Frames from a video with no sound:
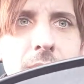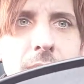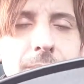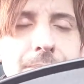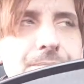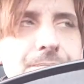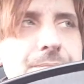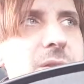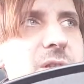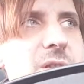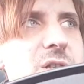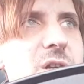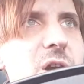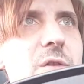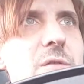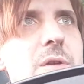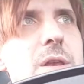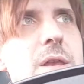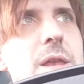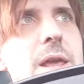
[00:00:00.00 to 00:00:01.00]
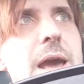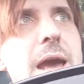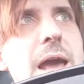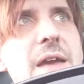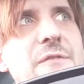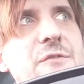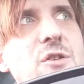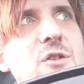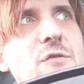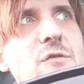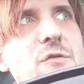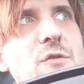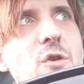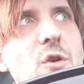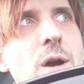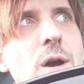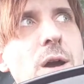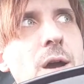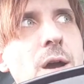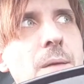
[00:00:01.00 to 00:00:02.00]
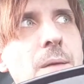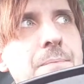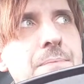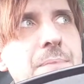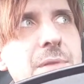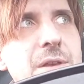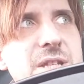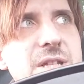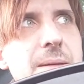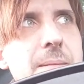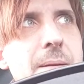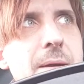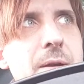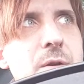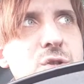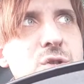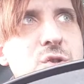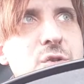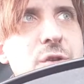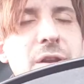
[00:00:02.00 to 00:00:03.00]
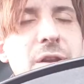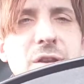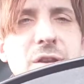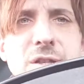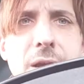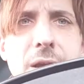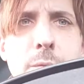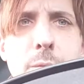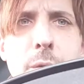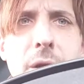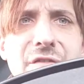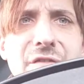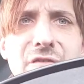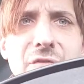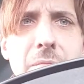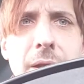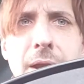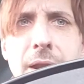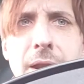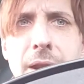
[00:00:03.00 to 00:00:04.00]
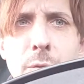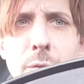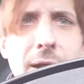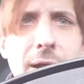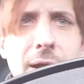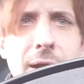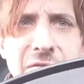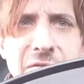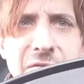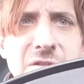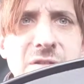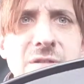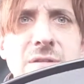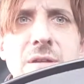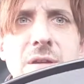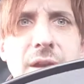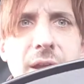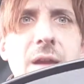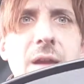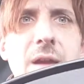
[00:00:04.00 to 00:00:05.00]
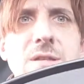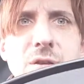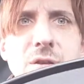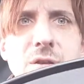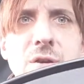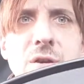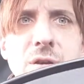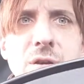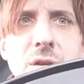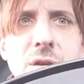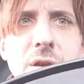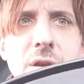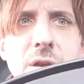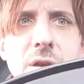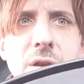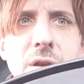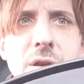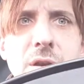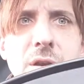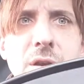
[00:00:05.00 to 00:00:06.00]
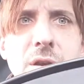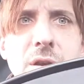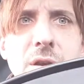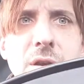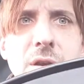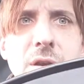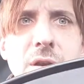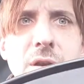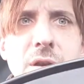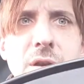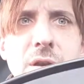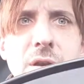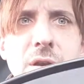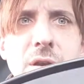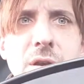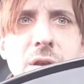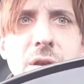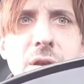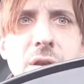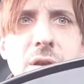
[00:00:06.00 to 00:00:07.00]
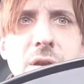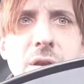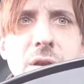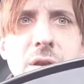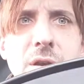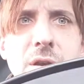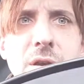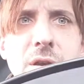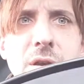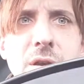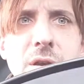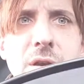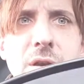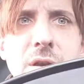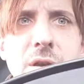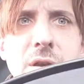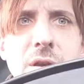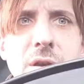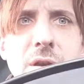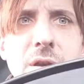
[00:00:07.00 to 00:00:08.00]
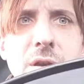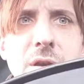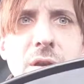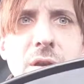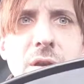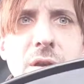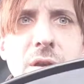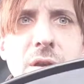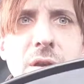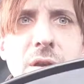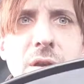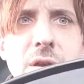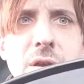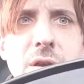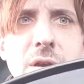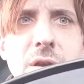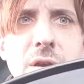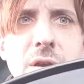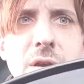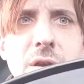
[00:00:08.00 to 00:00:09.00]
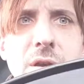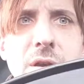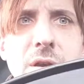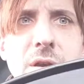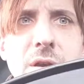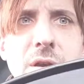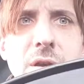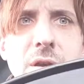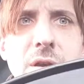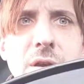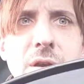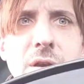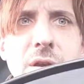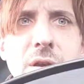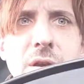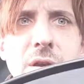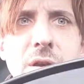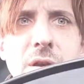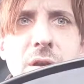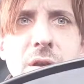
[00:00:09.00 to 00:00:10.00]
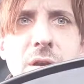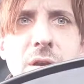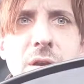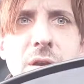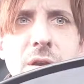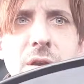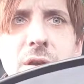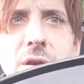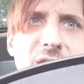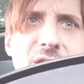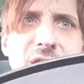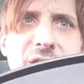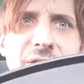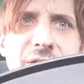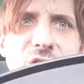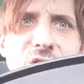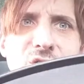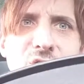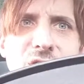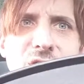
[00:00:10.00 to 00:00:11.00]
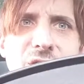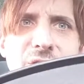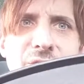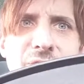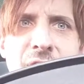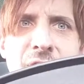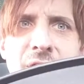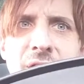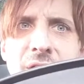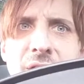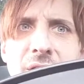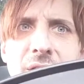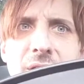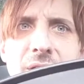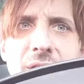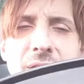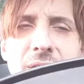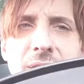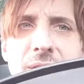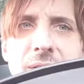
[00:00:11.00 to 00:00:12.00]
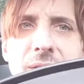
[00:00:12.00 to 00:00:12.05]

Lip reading: So, yeah, if you've got a stickman on screen, you say, wave for me, and it waves. Okay, that's good. To get, if you've done it 4 times in a row, then you've got something, I would say that's kind of interesting, right?